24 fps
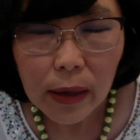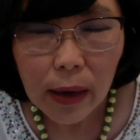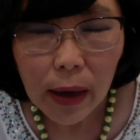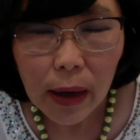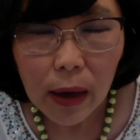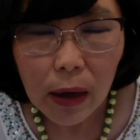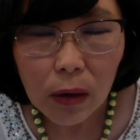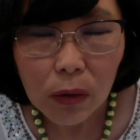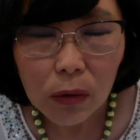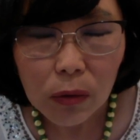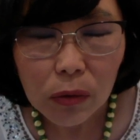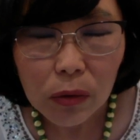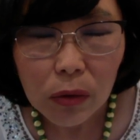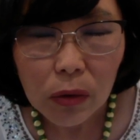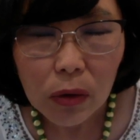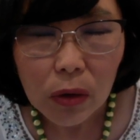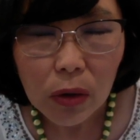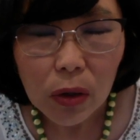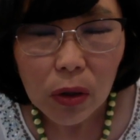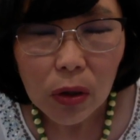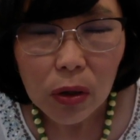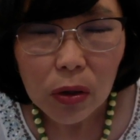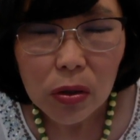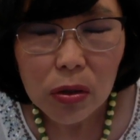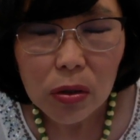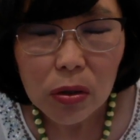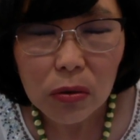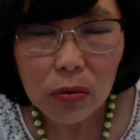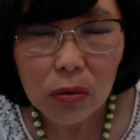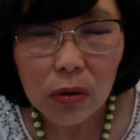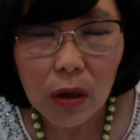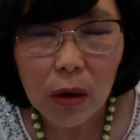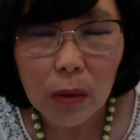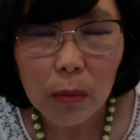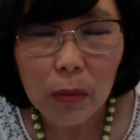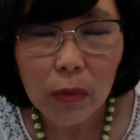out to
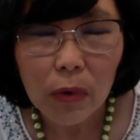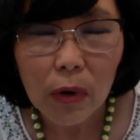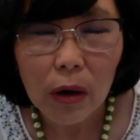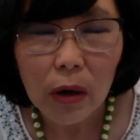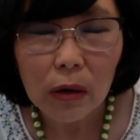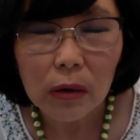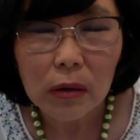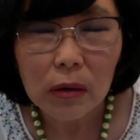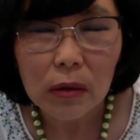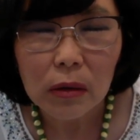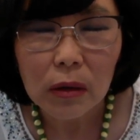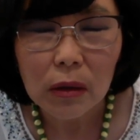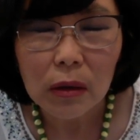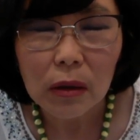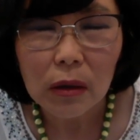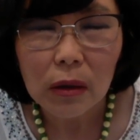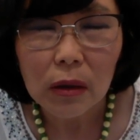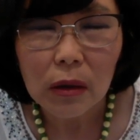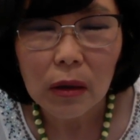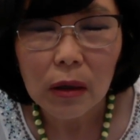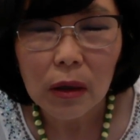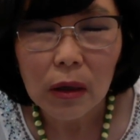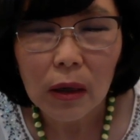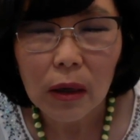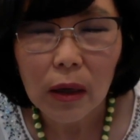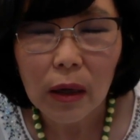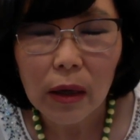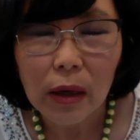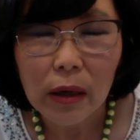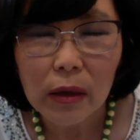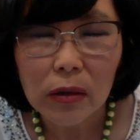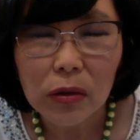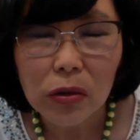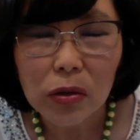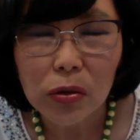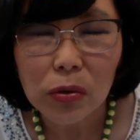Namrata
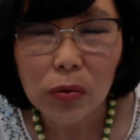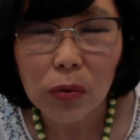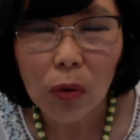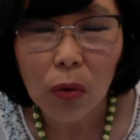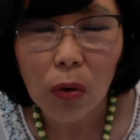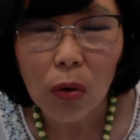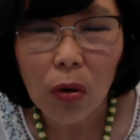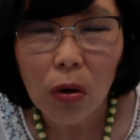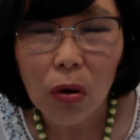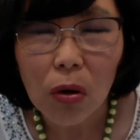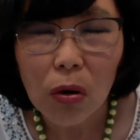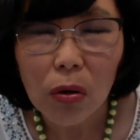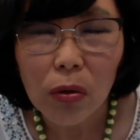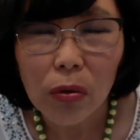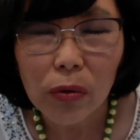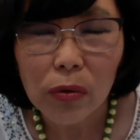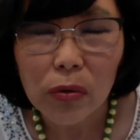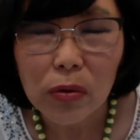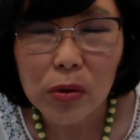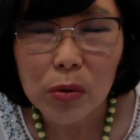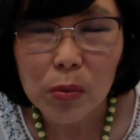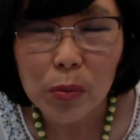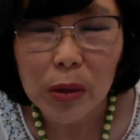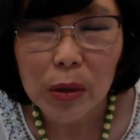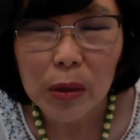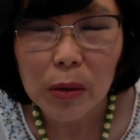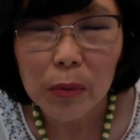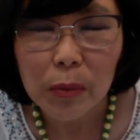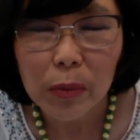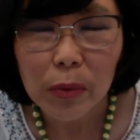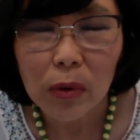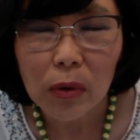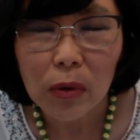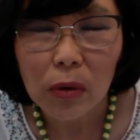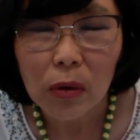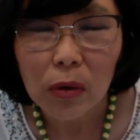and to all those
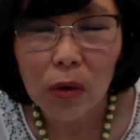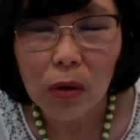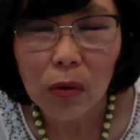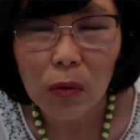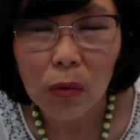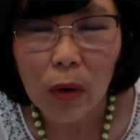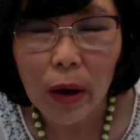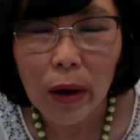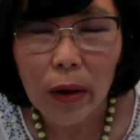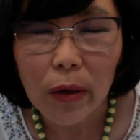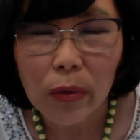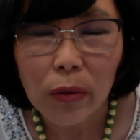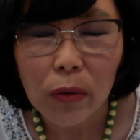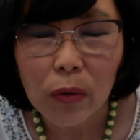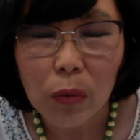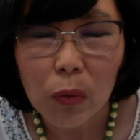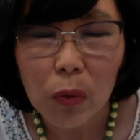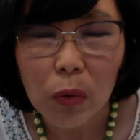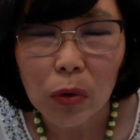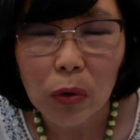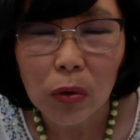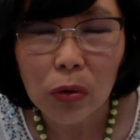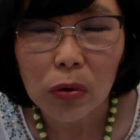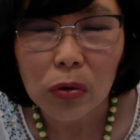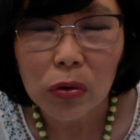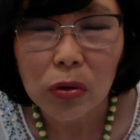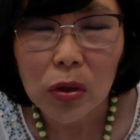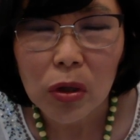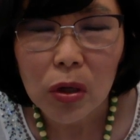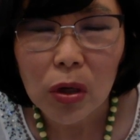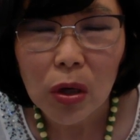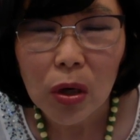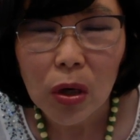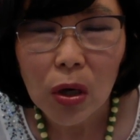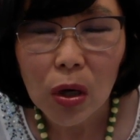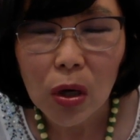people around the world
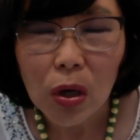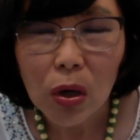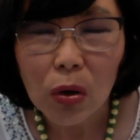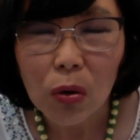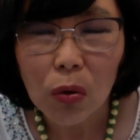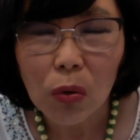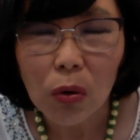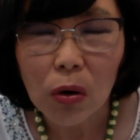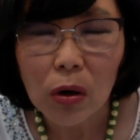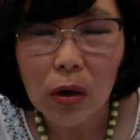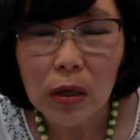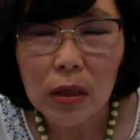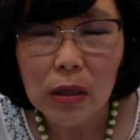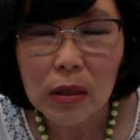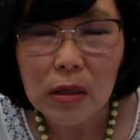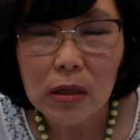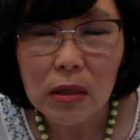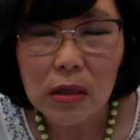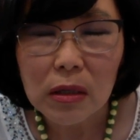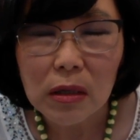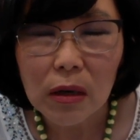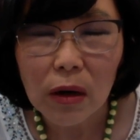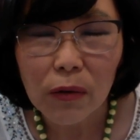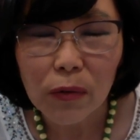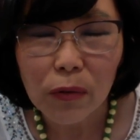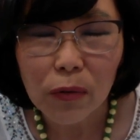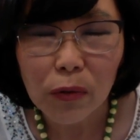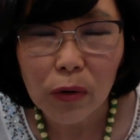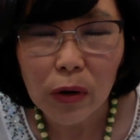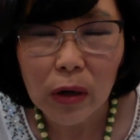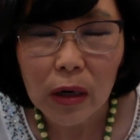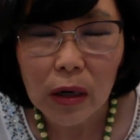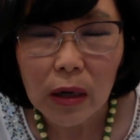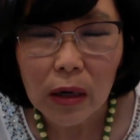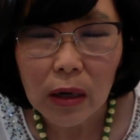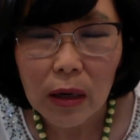who are in
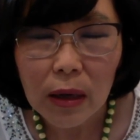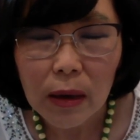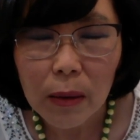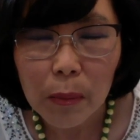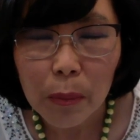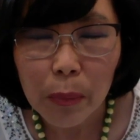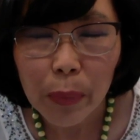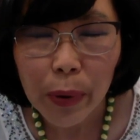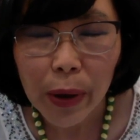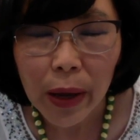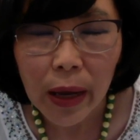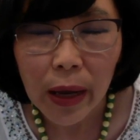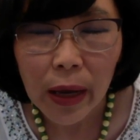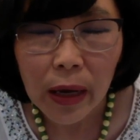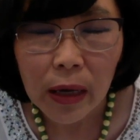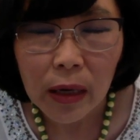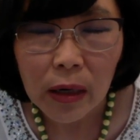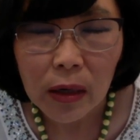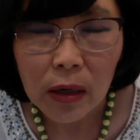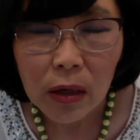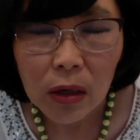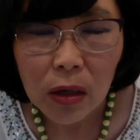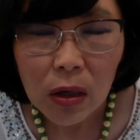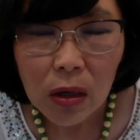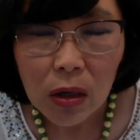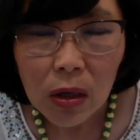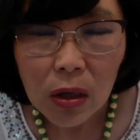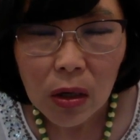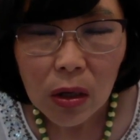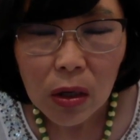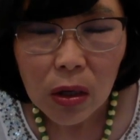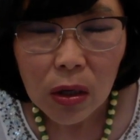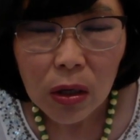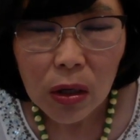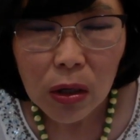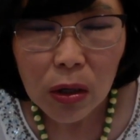suffering and pain,
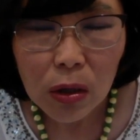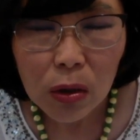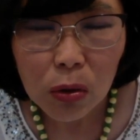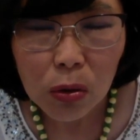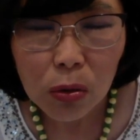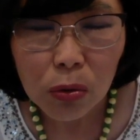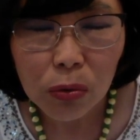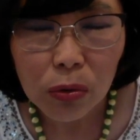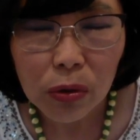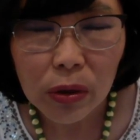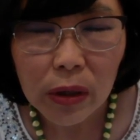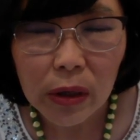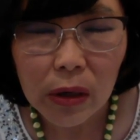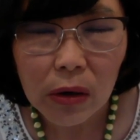including